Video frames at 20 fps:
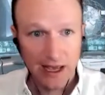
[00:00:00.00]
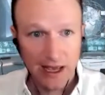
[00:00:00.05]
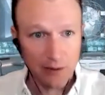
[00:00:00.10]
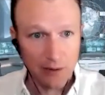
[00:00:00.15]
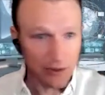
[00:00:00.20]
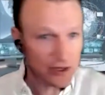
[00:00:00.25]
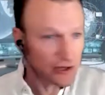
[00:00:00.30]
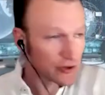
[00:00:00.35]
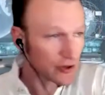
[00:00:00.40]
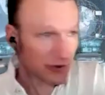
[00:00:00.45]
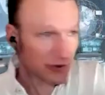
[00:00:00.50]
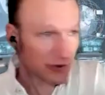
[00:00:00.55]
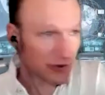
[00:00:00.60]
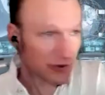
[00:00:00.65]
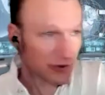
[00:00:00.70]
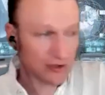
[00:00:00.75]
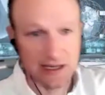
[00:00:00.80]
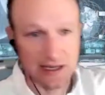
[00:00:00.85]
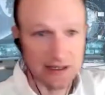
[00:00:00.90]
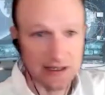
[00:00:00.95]
And when you go
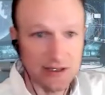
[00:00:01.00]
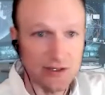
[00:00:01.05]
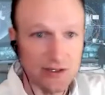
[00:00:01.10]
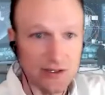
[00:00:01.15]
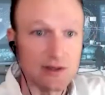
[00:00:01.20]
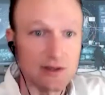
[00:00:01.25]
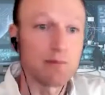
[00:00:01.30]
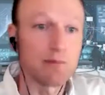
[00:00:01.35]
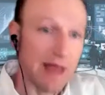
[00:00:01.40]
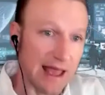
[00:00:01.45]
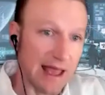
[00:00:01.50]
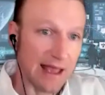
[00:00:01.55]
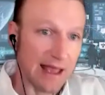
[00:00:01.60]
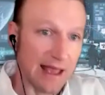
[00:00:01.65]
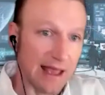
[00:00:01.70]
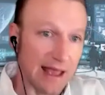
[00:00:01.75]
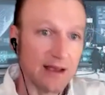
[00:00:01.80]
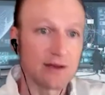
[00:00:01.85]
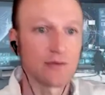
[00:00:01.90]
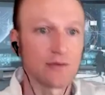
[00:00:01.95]
take it to the
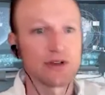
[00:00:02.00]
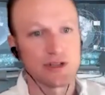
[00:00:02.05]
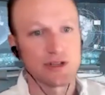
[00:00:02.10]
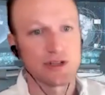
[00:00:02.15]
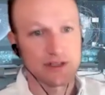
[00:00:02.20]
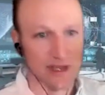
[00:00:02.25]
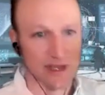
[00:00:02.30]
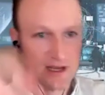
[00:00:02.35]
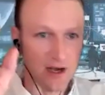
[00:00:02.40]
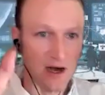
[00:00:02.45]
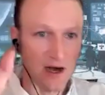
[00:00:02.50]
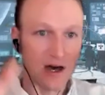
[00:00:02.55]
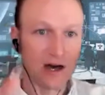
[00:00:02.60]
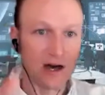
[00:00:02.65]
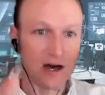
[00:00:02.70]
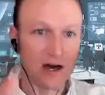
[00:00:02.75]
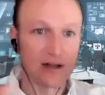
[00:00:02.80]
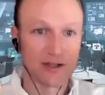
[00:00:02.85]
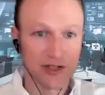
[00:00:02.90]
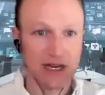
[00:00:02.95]
bank, which is like a
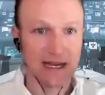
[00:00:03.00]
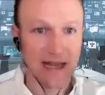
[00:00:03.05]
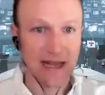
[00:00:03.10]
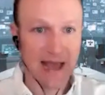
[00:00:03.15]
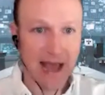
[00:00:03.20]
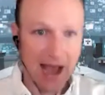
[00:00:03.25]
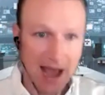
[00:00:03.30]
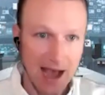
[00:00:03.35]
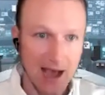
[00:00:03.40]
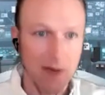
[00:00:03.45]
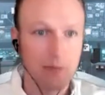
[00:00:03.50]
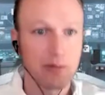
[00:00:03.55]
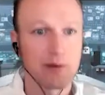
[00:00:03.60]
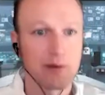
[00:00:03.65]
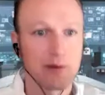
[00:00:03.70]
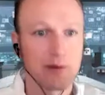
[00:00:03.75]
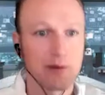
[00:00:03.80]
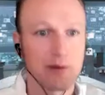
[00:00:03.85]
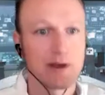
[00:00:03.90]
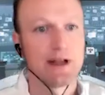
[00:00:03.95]
holochain app,
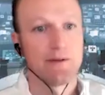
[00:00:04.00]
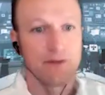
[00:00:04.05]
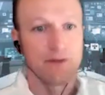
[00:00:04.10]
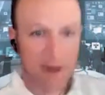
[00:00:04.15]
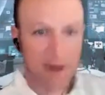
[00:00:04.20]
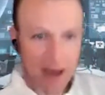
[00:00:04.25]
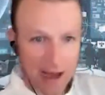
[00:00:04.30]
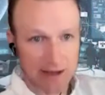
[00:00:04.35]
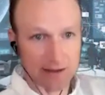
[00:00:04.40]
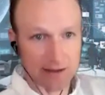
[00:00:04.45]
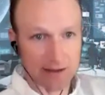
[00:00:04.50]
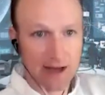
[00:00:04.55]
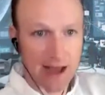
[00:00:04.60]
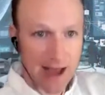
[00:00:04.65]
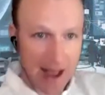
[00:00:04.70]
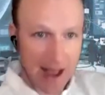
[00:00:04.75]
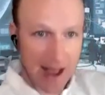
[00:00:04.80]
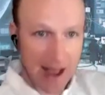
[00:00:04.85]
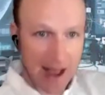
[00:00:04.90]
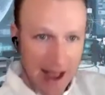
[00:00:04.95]
that
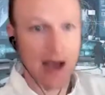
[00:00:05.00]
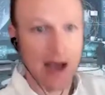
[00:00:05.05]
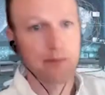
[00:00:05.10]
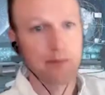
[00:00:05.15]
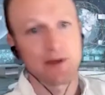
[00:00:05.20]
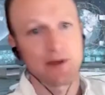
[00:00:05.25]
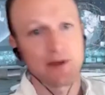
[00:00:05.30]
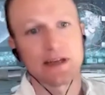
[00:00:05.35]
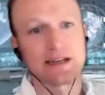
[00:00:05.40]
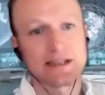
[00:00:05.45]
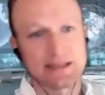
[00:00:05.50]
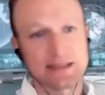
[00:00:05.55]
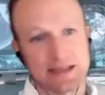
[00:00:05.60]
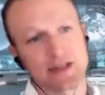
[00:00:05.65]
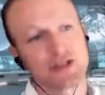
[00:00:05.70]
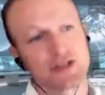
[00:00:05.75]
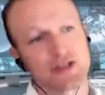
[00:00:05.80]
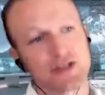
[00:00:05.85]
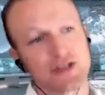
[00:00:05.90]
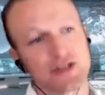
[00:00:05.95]
hApp can
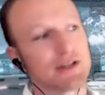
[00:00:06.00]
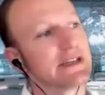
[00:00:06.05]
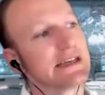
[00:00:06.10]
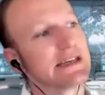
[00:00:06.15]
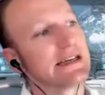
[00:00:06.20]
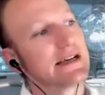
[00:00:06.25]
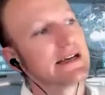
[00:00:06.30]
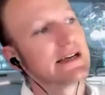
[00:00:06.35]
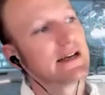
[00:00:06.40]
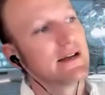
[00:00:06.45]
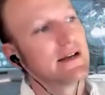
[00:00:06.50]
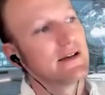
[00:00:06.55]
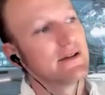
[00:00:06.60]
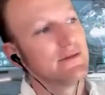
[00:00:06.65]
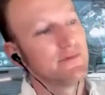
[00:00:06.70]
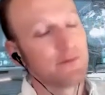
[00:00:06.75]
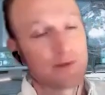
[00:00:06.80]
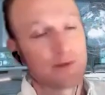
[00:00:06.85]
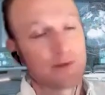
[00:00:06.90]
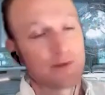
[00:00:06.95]
essentially
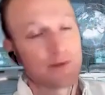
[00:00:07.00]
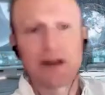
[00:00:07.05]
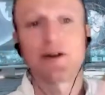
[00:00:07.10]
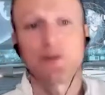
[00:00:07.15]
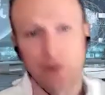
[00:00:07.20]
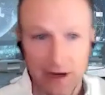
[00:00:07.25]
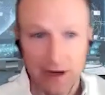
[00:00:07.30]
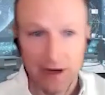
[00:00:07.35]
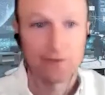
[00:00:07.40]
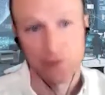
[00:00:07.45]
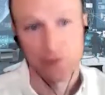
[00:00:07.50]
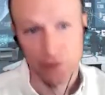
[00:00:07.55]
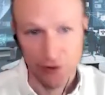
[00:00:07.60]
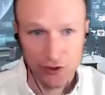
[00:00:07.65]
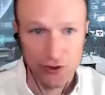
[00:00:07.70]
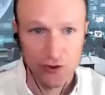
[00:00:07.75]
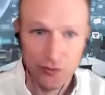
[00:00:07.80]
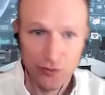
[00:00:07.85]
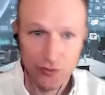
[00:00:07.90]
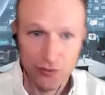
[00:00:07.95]
verify for
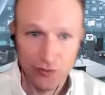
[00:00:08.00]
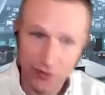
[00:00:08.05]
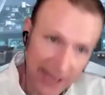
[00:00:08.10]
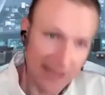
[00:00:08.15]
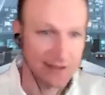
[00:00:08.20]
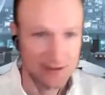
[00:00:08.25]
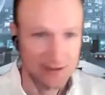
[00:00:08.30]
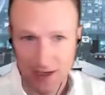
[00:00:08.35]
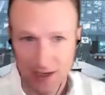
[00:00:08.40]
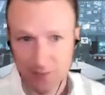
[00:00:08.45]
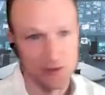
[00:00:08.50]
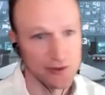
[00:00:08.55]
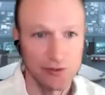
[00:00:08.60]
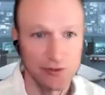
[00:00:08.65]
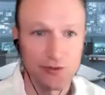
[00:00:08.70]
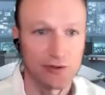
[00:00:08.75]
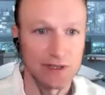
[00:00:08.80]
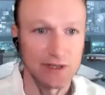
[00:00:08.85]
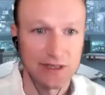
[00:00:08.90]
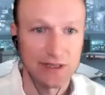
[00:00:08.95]
you yes
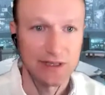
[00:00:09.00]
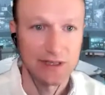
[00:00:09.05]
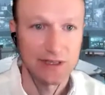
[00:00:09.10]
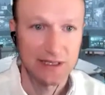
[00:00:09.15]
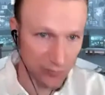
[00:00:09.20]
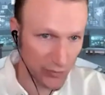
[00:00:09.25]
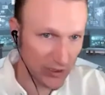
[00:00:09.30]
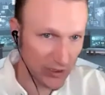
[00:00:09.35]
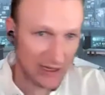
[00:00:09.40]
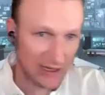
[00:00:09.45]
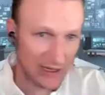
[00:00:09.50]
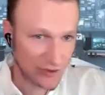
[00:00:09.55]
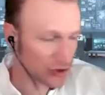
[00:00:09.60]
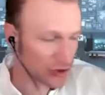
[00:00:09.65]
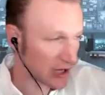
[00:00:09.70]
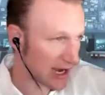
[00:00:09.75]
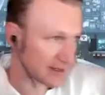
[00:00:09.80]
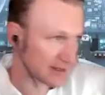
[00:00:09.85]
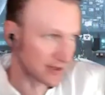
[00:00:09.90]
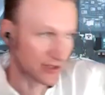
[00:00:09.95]
absolutely this we can
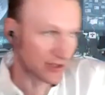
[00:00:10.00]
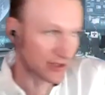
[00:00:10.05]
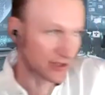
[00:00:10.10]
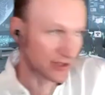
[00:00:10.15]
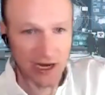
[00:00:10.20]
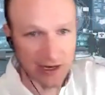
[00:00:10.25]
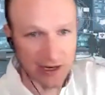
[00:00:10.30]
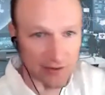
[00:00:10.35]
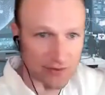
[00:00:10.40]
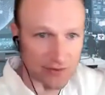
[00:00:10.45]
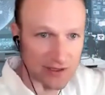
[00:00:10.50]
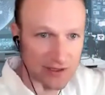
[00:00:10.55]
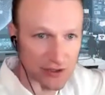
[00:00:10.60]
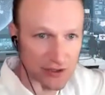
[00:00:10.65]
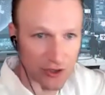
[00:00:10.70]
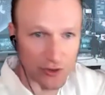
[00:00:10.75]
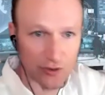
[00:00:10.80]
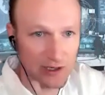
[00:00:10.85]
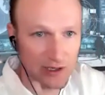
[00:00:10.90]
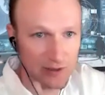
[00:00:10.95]
track the chain of this
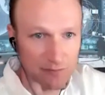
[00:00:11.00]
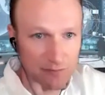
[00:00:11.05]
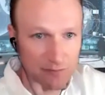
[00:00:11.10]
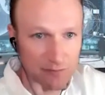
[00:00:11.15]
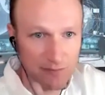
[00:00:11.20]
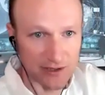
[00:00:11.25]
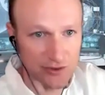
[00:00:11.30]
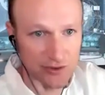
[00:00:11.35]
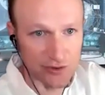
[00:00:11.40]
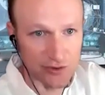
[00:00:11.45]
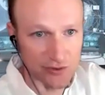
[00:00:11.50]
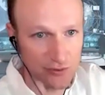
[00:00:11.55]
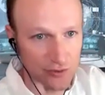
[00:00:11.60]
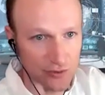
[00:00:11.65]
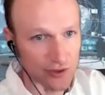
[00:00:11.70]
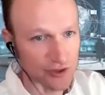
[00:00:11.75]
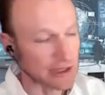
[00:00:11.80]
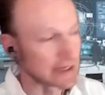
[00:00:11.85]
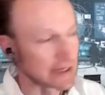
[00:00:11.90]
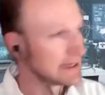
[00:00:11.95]
token back to its
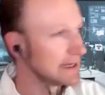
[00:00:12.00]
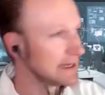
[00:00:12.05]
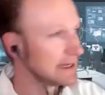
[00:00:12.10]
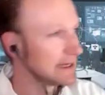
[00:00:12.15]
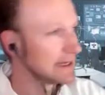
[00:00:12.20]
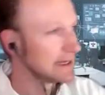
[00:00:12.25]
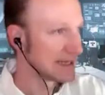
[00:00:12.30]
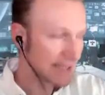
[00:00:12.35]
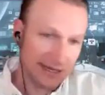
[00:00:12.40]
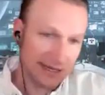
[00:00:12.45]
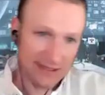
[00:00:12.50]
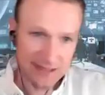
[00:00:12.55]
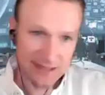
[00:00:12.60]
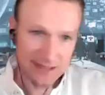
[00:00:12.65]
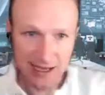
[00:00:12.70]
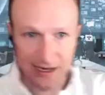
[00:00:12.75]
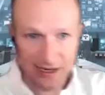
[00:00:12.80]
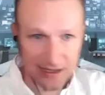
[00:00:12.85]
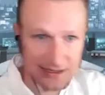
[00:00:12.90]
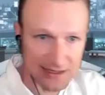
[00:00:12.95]
origin yes
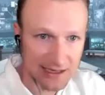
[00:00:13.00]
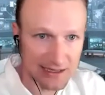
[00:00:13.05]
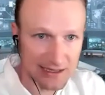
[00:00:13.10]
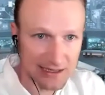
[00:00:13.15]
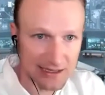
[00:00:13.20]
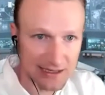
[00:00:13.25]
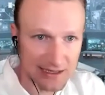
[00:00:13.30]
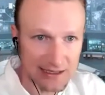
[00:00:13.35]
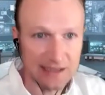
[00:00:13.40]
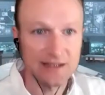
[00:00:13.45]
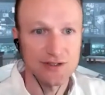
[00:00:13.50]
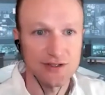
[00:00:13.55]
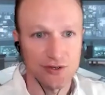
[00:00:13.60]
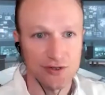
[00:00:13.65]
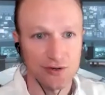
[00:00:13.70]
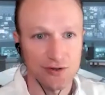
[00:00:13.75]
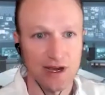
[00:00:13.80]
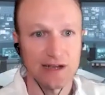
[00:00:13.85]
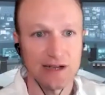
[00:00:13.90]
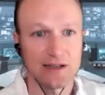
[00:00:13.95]
that identity
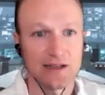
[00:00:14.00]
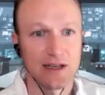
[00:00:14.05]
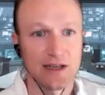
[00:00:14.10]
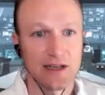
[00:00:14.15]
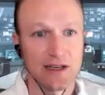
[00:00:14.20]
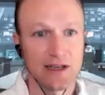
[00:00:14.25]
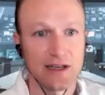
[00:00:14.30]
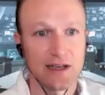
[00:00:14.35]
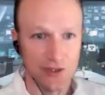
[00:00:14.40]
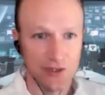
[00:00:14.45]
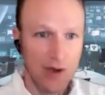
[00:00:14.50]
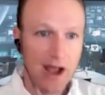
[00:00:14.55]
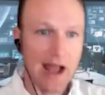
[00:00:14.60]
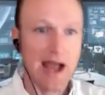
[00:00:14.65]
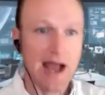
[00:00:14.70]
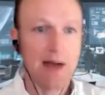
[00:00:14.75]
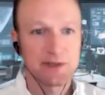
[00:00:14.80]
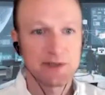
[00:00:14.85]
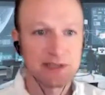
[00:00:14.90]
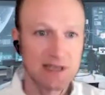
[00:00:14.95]
is correct so
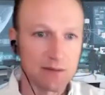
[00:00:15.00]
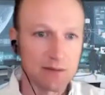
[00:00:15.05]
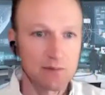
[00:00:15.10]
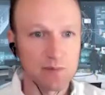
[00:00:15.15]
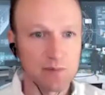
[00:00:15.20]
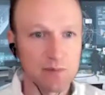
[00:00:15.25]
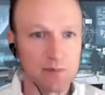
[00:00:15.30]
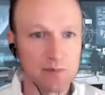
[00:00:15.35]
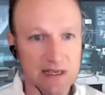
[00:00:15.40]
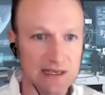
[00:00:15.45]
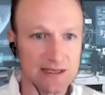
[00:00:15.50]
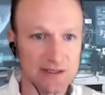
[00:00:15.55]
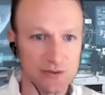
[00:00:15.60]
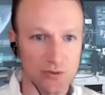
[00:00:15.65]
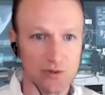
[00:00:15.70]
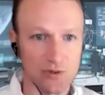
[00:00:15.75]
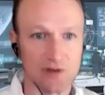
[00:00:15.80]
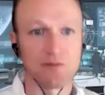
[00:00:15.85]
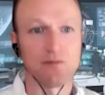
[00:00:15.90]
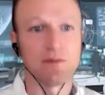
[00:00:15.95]
hApps can be these
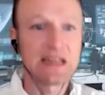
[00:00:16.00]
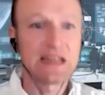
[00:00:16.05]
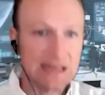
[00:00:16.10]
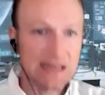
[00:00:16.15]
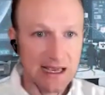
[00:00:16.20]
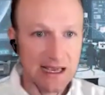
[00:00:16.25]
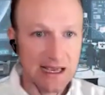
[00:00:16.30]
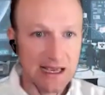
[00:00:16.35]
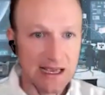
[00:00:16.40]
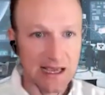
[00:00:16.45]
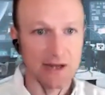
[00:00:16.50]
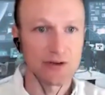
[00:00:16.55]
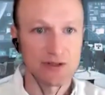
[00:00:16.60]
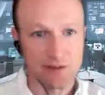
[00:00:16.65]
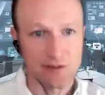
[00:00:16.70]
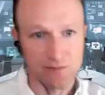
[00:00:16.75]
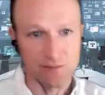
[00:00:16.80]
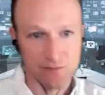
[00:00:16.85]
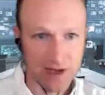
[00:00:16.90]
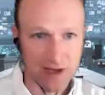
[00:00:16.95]
sort of
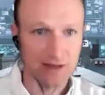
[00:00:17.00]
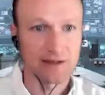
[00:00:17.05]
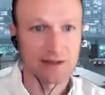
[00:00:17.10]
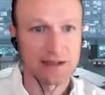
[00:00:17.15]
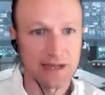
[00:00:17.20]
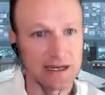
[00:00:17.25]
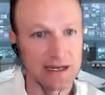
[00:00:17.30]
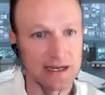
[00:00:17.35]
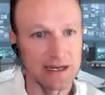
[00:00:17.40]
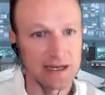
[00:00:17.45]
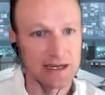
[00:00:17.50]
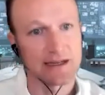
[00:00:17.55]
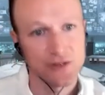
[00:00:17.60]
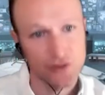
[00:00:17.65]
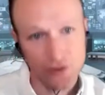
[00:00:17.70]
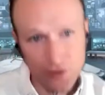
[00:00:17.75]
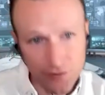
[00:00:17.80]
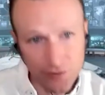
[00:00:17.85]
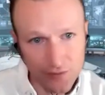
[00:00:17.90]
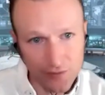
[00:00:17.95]
mediators and validated
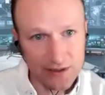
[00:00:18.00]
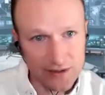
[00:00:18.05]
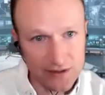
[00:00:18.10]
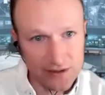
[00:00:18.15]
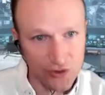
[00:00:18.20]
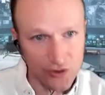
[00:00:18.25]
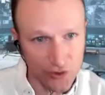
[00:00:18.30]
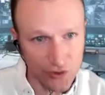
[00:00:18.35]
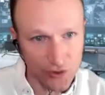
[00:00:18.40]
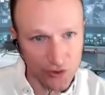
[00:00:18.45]
service